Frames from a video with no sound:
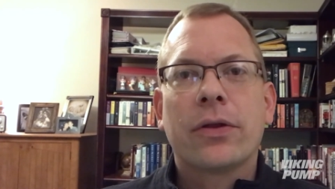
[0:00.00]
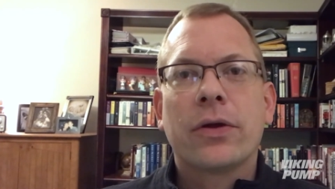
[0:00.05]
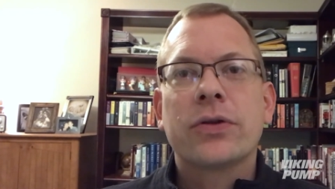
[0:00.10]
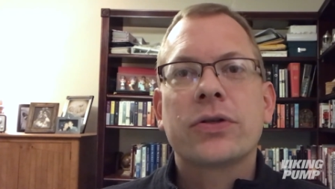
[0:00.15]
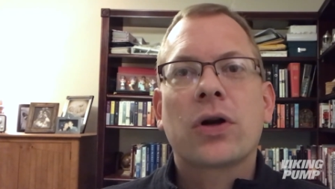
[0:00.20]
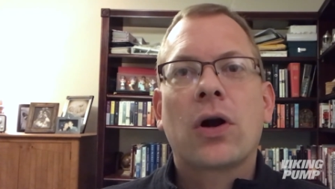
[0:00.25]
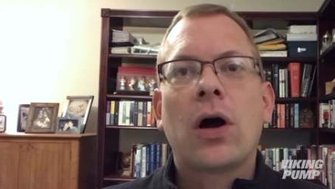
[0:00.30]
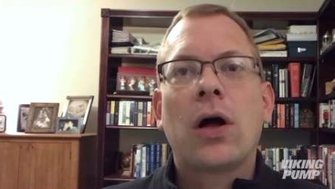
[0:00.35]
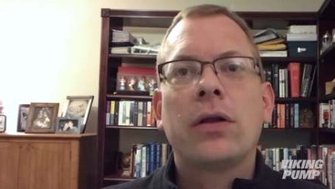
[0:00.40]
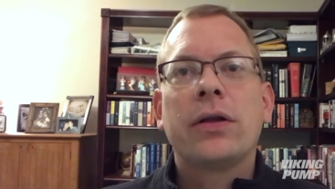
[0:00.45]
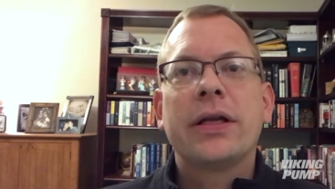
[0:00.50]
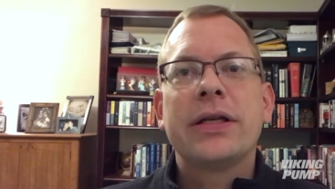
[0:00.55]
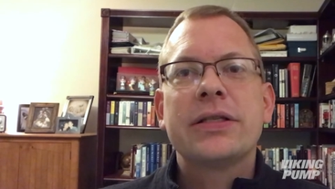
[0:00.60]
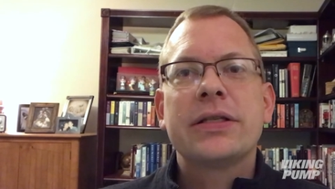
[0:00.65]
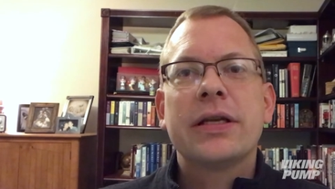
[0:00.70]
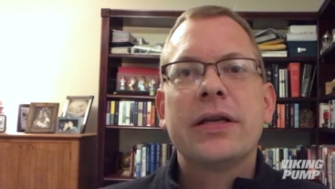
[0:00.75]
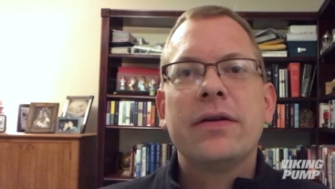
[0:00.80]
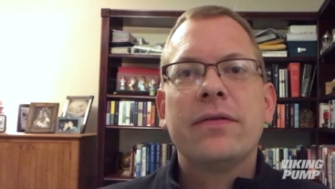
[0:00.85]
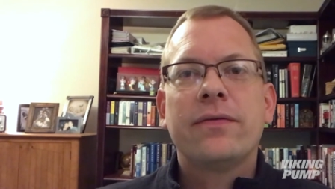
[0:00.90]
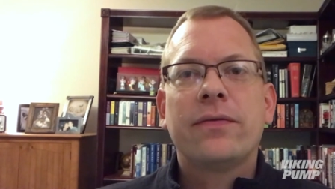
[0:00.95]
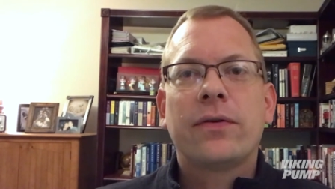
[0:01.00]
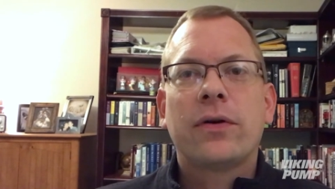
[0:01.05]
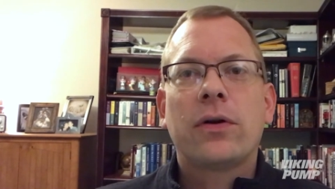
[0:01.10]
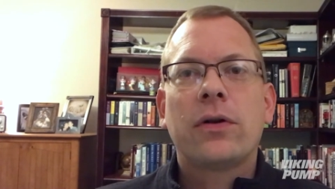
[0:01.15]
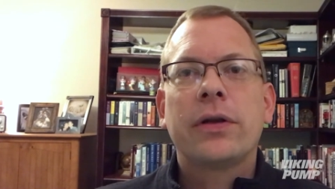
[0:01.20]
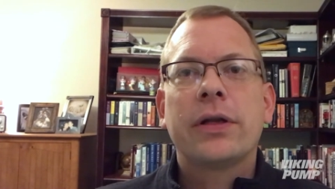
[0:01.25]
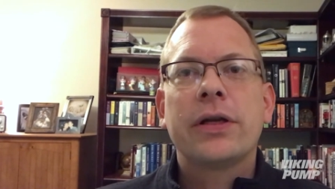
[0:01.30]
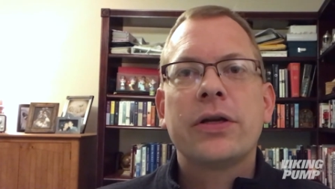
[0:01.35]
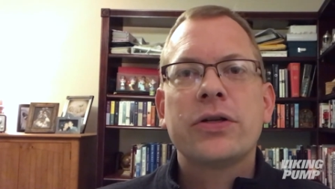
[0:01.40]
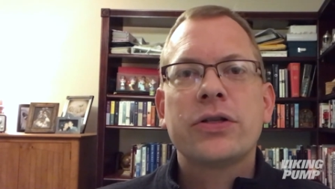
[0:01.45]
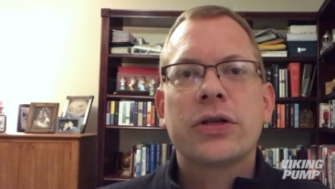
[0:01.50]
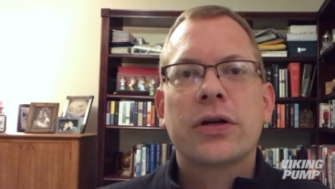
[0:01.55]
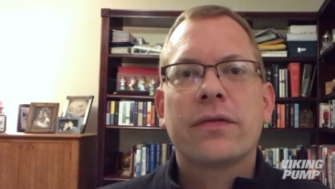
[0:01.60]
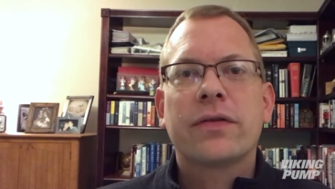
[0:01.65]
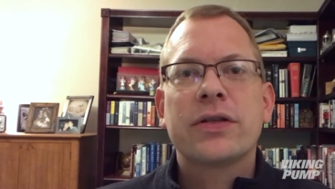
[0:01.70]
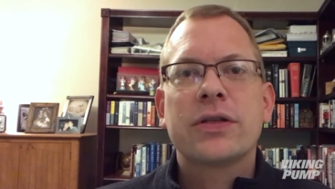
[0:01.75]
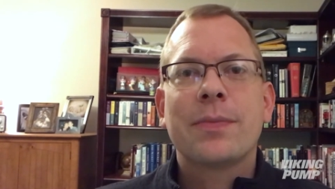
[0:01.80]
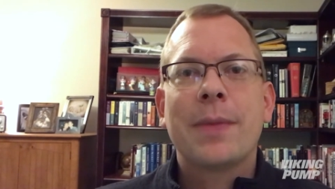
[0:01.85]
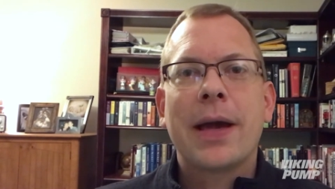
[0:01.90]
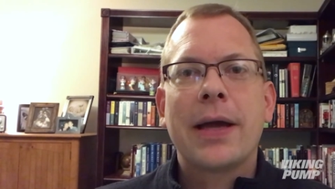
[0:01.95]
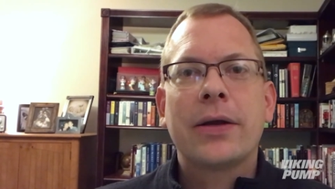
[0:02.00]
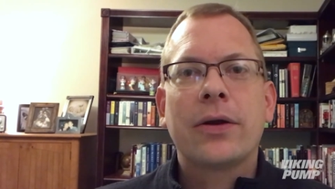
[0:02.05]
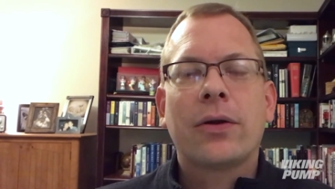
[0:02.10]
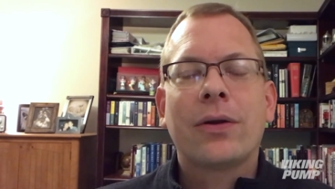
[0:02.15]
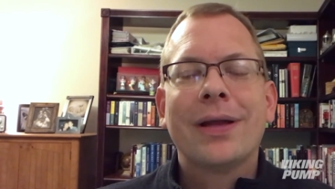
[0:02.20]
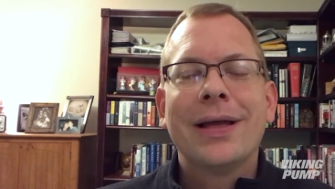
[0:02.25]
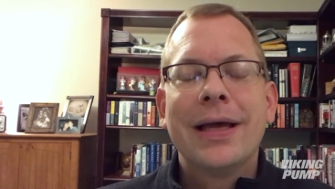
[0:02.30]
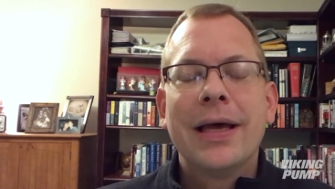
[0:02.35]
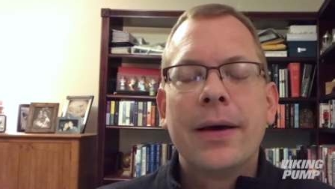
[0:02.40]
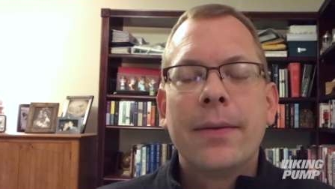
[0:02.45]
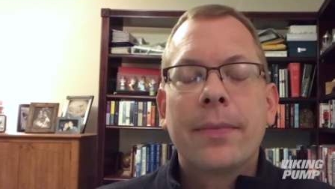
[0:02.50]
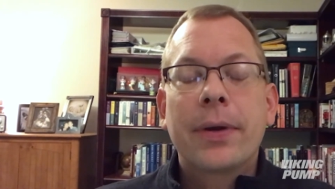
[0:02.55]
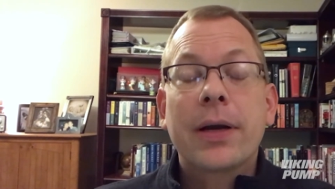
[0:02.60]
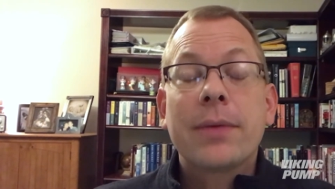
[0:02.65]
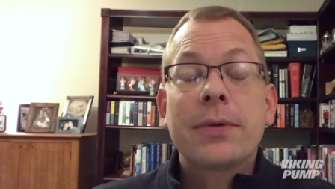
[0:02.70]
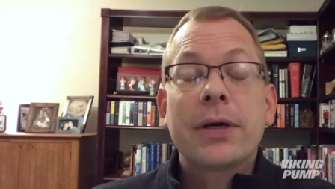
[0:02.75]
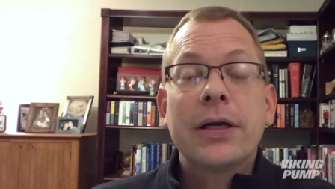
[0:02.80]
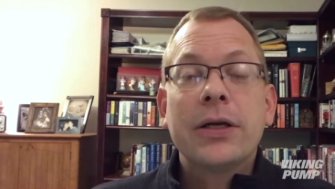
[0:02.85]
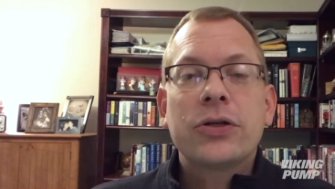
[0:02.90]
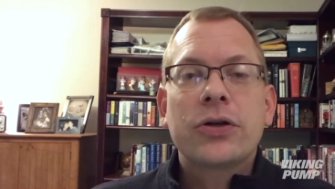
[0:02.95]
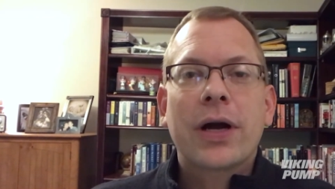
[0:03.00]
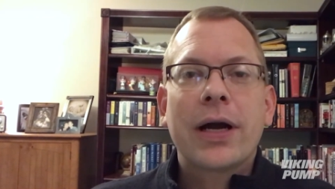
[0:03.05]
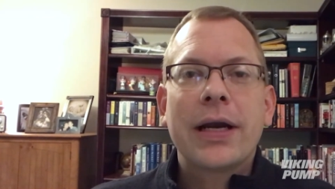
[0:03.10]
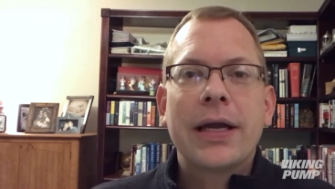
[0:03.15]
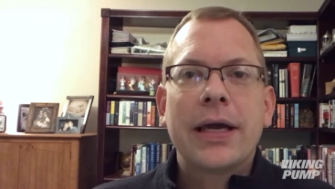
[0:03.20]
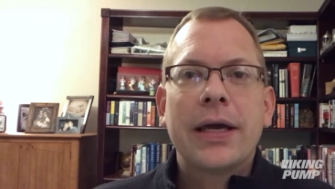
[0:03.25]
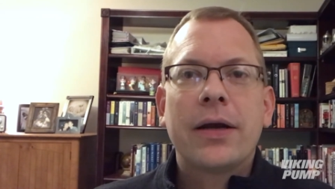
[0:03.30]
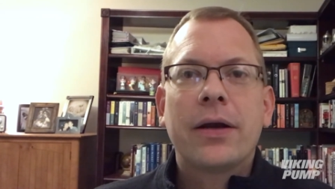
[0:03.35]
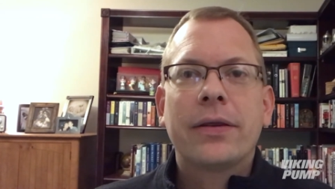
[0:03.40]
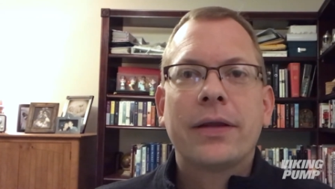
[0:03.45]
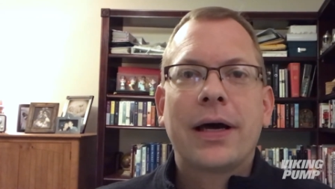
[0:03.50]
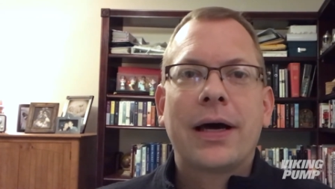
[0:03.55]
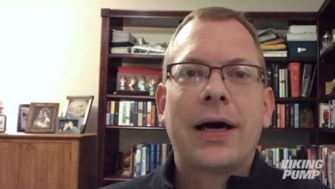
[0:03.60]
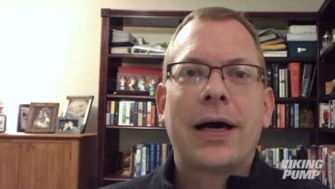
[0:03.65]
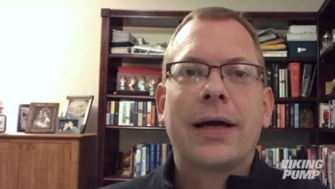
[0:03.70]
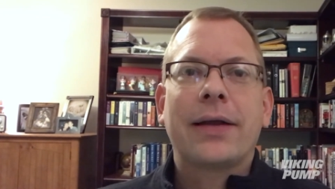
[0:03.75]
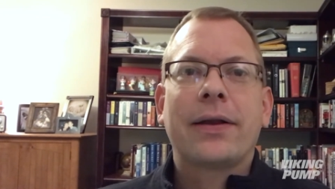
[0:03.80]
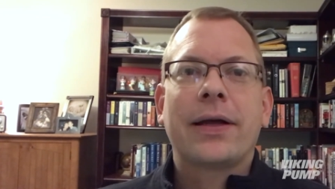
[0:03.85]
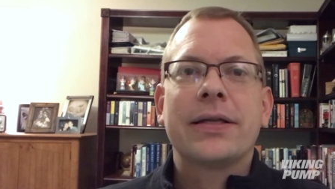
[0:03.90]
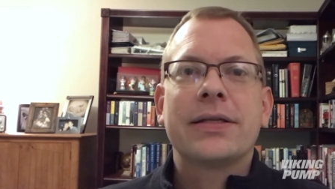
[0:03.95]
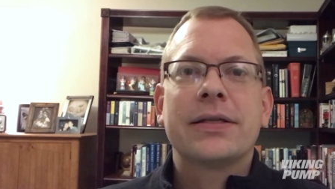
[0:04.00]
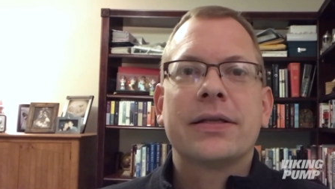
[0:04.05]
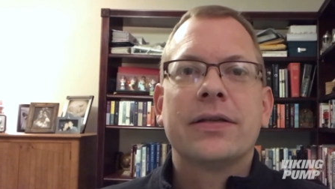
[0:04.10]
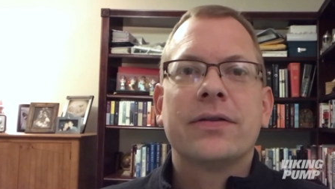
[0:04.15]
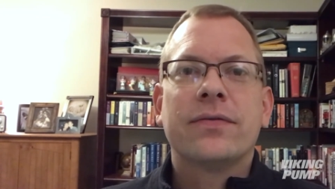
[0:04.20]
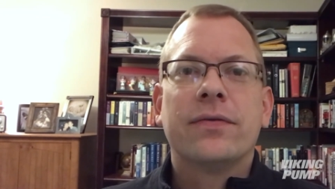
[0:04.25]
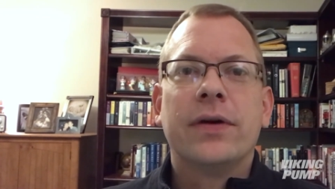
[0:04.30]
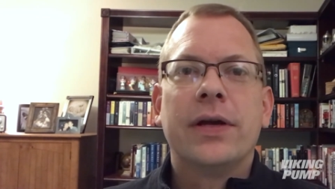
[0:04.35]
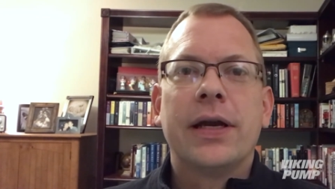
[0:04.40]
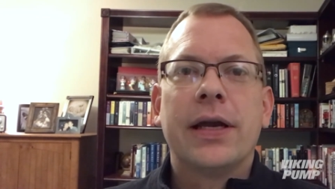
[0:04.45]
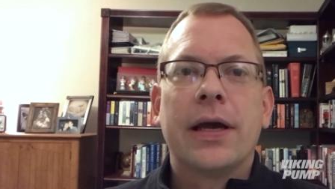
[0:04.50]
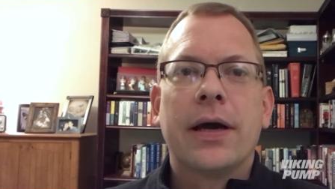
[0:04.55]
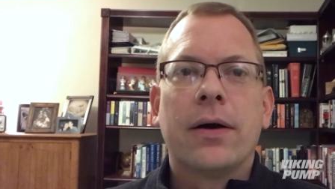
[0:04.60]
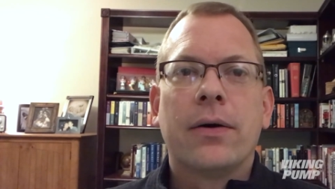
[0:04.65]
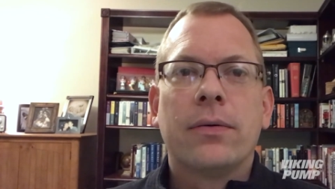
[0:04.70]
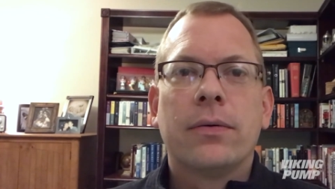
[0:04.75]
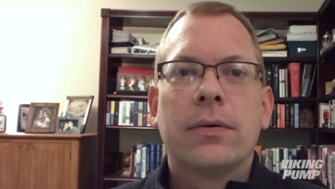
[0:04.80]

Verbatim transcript: Those are all listed in full in your service manual, but I'm going to try to hit on the highlights in this video.